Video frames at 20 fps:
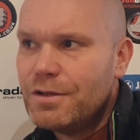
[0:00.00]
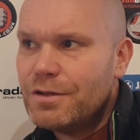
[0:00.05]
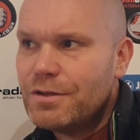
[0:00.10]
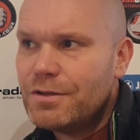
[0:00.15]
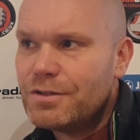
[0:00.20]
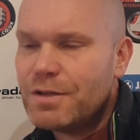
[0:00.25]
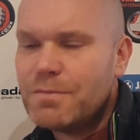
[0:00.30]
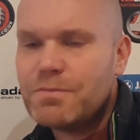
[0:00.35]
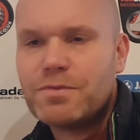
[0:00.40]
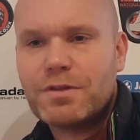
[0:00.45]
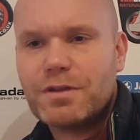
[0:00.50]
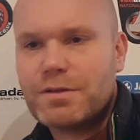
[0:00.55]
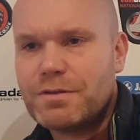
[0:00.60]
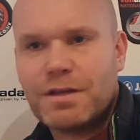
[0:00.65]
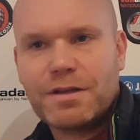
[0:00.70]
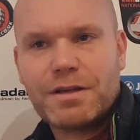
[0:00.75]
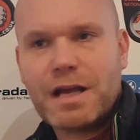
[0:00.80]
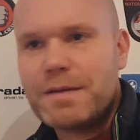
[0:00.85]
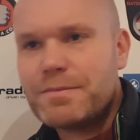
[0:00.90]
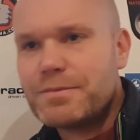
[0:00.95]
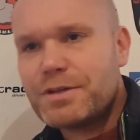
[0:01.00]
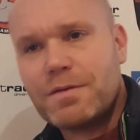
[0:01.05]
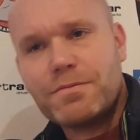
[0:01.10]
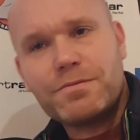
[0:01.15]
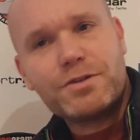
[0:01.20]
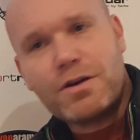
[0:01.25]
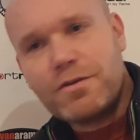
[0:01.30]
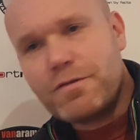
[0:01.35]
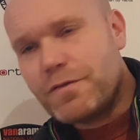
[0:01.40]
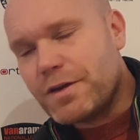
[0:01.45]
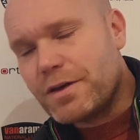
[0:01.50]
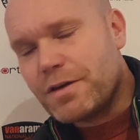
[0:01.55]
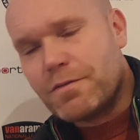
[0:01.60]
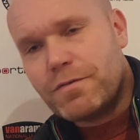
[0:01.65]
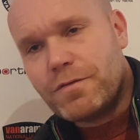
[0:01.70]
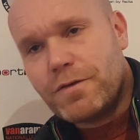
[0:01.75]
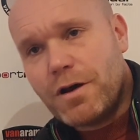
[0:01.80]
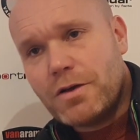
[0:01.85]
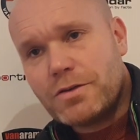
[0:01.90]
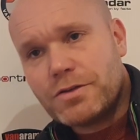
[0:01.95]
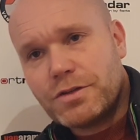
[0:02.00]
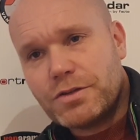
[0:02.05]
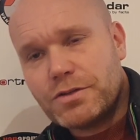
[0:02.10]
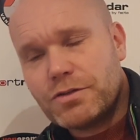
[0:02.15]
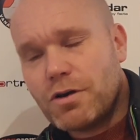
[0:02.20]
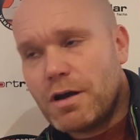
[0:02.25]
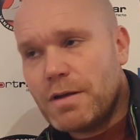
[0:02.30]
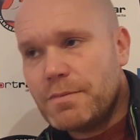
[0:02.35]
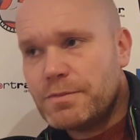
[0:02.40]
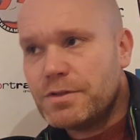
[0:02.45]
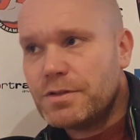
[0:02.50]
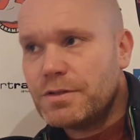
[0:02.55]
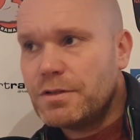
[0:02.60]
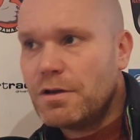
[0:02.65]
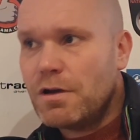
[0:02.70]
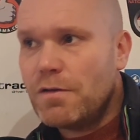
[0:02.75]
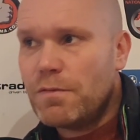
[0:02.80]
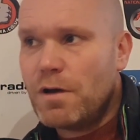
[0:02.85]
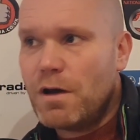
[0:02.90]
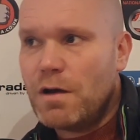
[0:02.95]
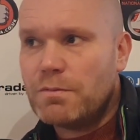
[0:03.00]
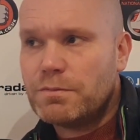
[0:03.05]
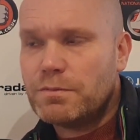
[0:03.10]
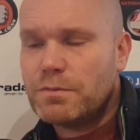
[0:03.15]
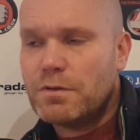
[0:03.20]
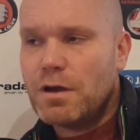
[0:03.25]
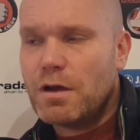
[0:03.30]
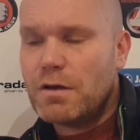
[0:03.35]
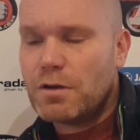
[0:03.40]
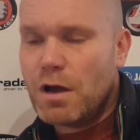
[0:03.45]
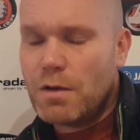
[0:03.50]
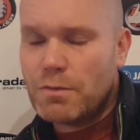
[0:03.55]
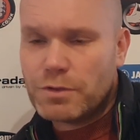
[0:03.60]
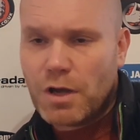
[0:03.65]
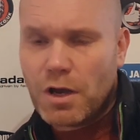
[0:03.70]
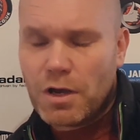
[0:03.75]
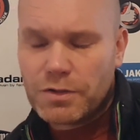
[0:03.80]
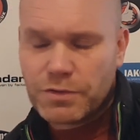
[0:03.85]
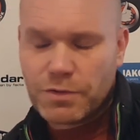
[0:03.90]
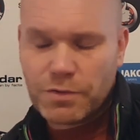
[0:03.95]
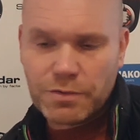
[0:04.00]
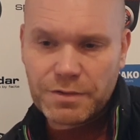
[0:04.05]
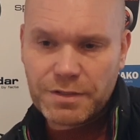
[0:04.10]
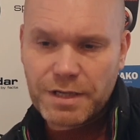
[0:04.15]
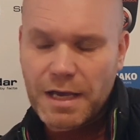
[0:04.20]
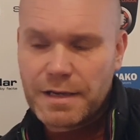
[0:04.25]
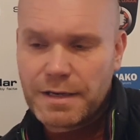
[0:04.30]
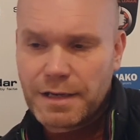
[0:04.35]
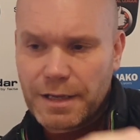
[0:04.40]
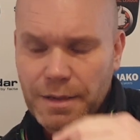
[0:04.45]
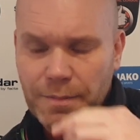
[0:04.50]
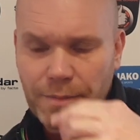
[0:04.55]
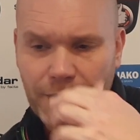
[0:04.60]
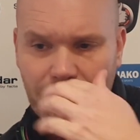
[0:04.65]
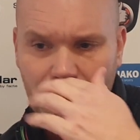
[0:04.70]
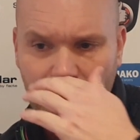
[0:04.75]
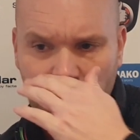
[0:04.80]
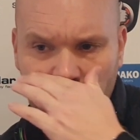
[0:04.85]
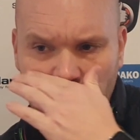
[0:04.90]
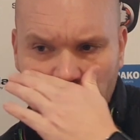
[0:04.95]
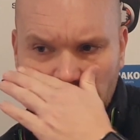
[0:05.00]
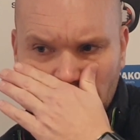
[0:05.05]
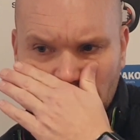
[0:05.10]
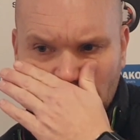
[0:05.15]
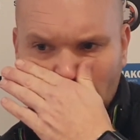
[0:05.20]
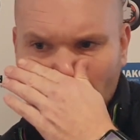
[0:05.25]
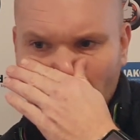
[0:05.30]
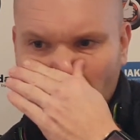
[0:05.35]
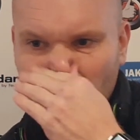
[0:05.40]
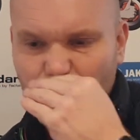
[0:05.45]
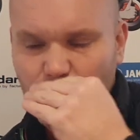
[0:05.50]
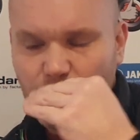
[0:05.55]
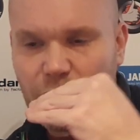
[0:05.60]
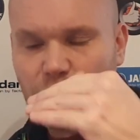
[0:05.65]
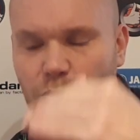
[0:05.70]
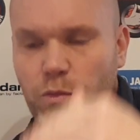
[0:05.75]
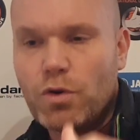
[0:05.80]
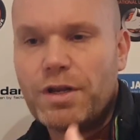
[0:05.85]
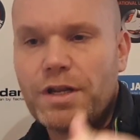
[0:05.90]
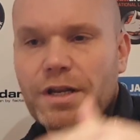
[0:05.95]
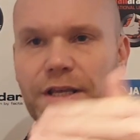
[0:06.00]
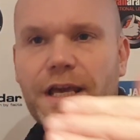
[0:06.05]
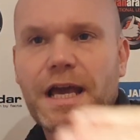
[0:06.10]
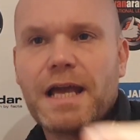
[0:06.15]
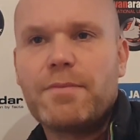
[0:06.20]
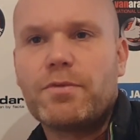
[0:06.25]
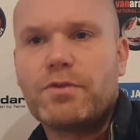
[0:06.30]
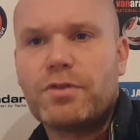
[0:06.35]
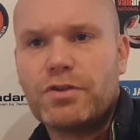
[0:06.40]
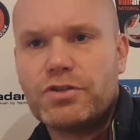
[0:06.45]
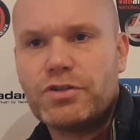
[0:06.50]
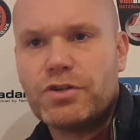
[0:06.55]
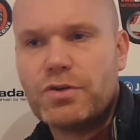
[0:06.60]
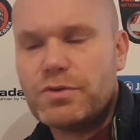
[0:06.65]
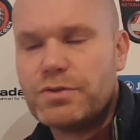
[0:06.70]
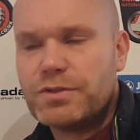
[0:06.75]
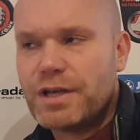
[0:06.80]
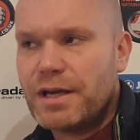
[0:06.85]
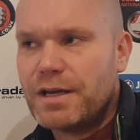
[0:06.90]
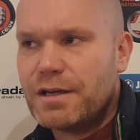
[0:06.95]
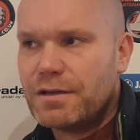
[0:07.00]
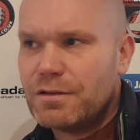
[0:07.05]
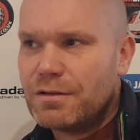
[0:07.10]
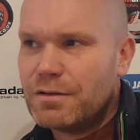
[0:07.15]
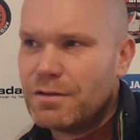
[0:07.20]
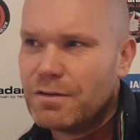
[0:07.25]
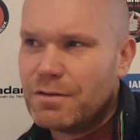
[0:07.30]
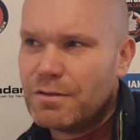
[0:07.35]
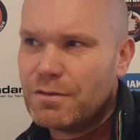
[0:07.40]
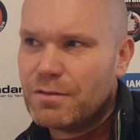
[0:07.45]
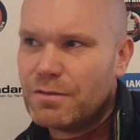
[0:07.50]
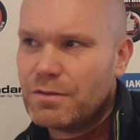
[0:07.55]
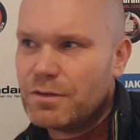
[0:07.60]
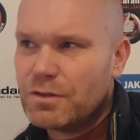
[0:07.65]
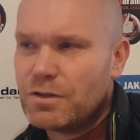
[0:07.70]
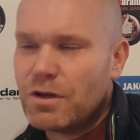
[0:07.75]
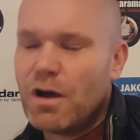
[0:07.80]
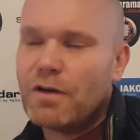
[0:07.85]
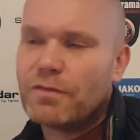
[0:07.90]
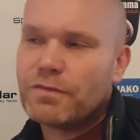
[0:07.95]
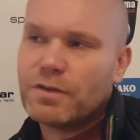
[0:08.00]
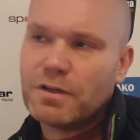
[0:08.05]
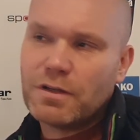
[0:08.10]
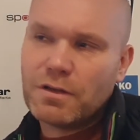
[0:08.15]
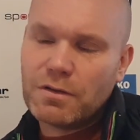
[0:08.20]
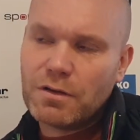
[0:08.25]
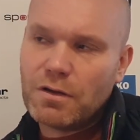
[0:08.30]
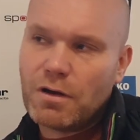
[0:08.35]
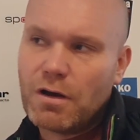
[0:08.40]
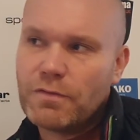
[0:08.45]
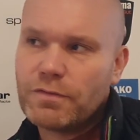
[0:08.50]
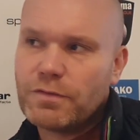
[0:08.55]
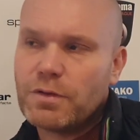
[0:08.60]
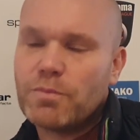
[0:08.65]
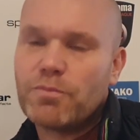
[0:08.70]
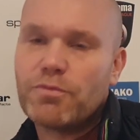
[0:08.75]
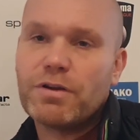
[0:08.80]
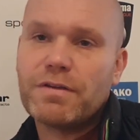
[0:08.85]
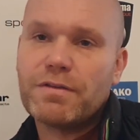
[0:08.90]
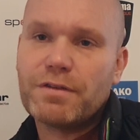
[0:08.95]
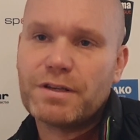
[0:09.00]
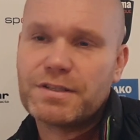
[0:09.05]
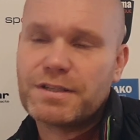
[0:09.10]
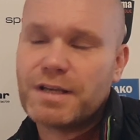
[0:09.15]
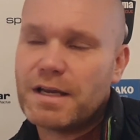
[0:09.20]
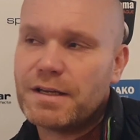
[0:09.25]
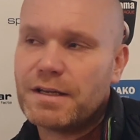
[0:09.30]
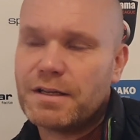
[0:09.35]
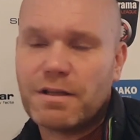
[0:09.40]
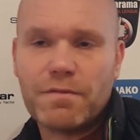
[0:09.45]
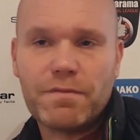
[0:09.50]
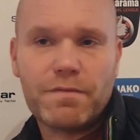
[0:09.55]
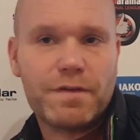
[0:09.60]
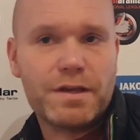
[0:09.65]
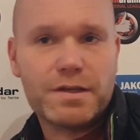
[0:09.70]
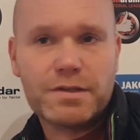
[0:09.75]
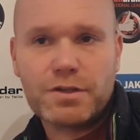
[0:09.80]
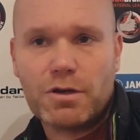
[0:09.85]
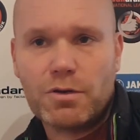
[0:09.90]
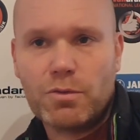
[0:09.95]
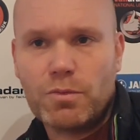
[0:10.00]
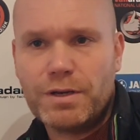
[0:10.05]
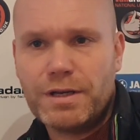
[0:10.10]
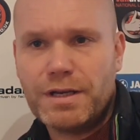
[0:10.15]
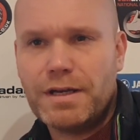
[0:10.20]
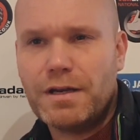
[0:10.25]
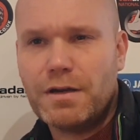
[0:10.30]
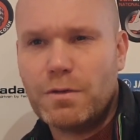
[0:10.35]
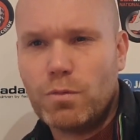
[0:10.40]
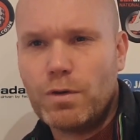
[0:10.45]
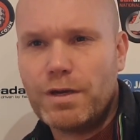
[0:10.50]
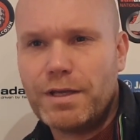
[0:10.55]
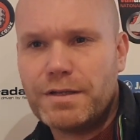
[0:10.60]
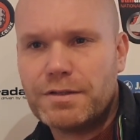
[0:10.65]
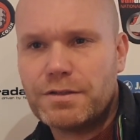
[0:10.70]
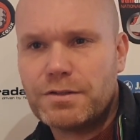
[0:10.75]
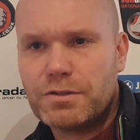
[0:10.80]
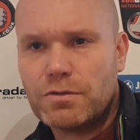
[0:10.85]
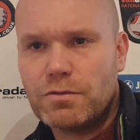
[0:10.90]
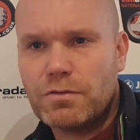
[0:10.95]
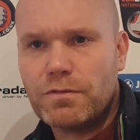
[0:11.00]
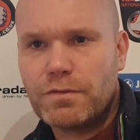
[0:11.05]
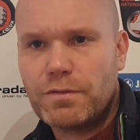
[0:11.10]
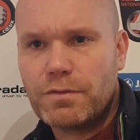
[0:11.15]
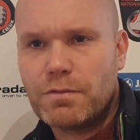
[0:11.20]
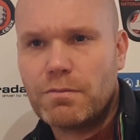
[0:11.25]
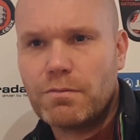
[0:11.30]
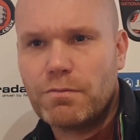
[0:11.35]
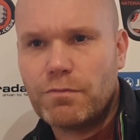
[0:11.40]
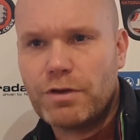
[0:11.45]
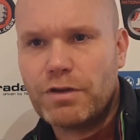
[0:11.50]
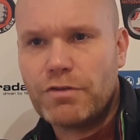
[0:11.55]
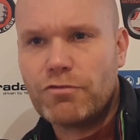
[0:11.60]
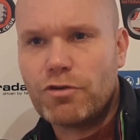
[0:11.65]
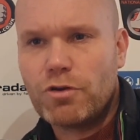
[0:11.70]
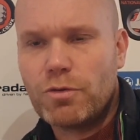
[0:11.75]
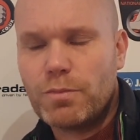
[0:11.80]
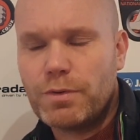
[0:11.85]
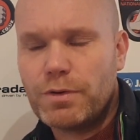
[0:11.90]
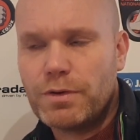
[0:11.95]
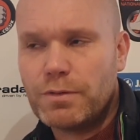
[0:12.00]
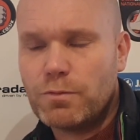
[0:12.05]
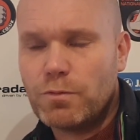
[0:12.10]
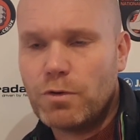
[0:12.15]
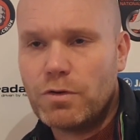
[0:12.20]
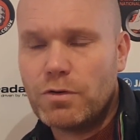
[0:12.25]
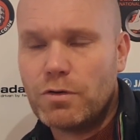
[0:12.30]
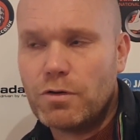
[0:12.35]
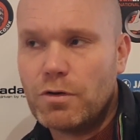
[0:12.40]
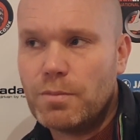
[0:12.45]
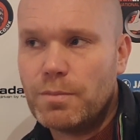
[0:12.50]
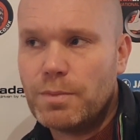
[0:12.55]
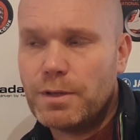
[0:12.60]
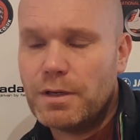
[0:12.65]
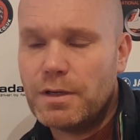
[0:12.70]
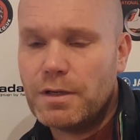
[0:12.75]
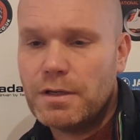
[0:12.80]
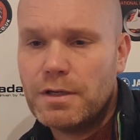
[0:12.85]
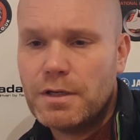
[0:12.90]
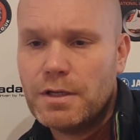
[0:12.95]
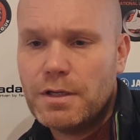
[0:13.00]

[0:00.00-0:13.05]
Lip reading: the games come so thick and fast at times, and I was asked on Saturday about would we have wanted a game on the Tuesday, and after the previous Saturday, I don't think so. We needed a week to sort of regroup and whatnot, but